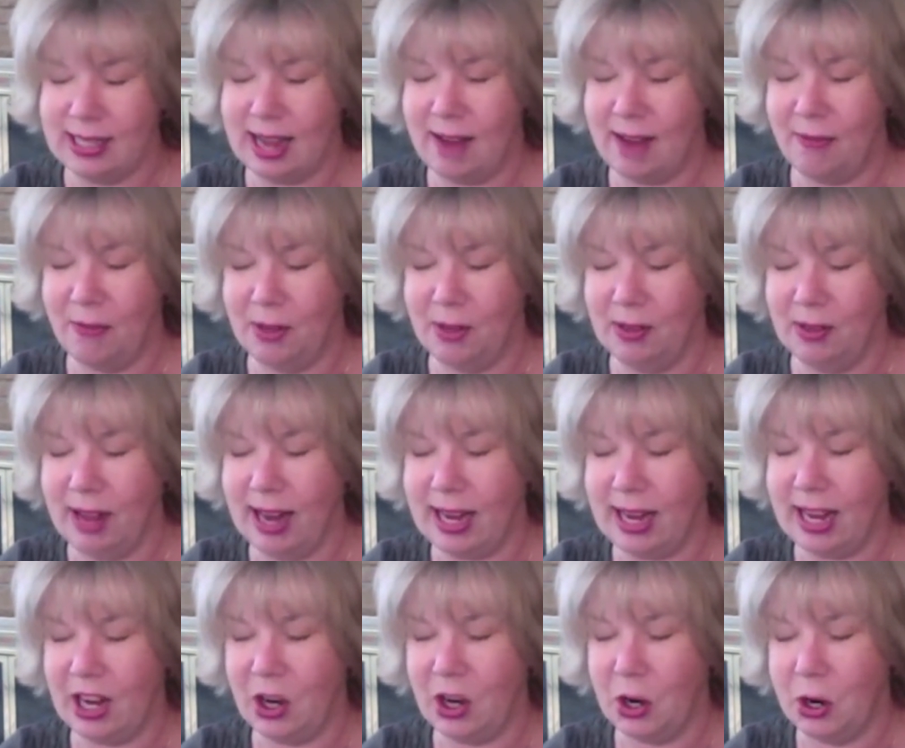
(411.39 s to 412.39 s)
I feel like
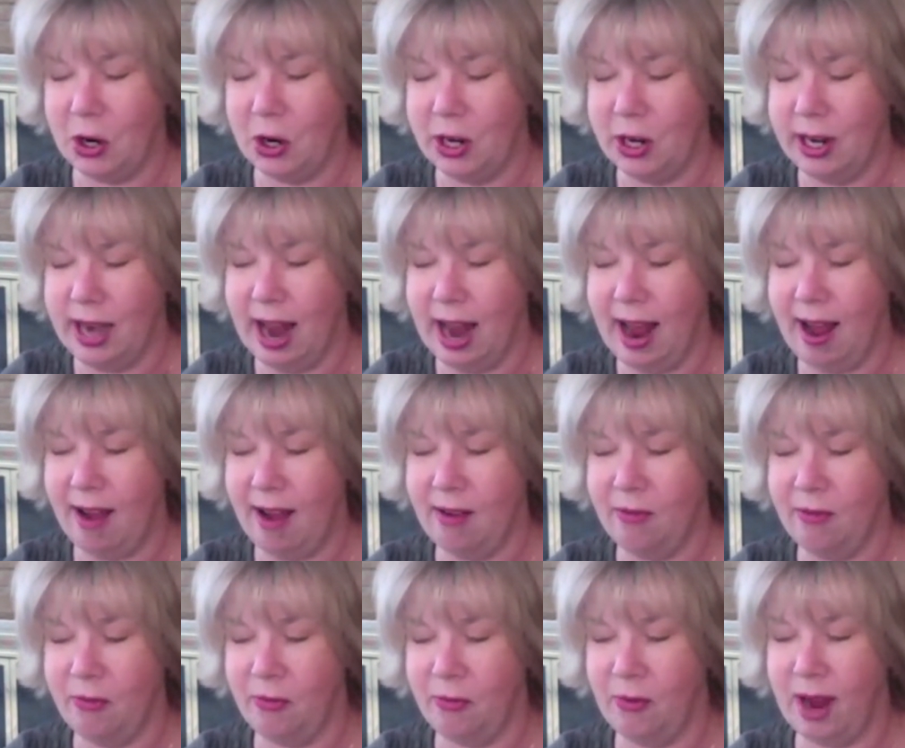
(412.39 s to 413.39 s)
it could
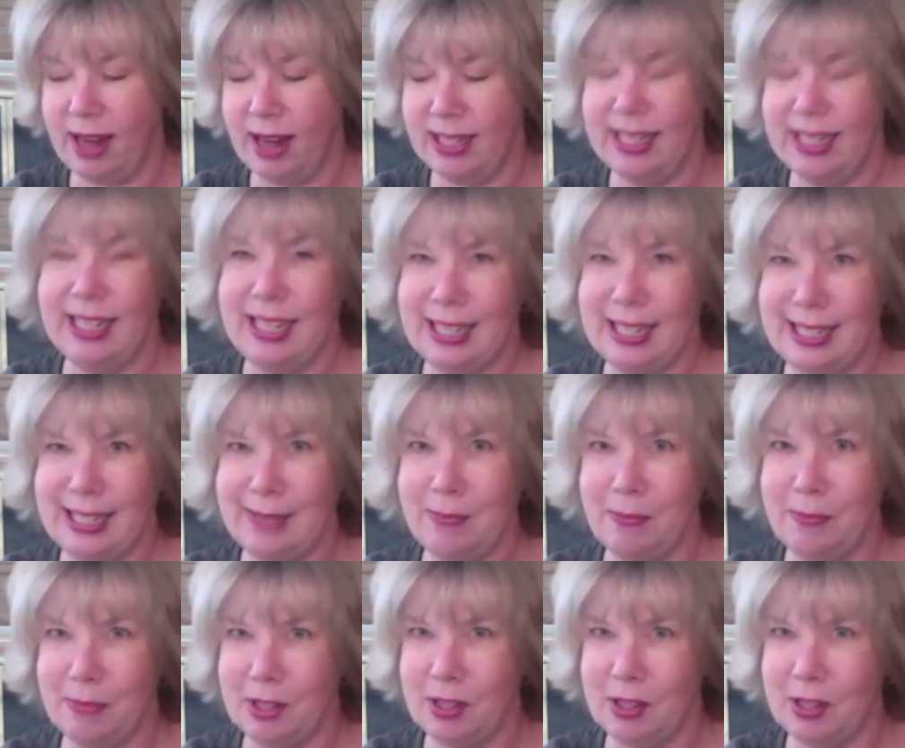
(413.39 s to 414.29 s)
have, I didn't need to,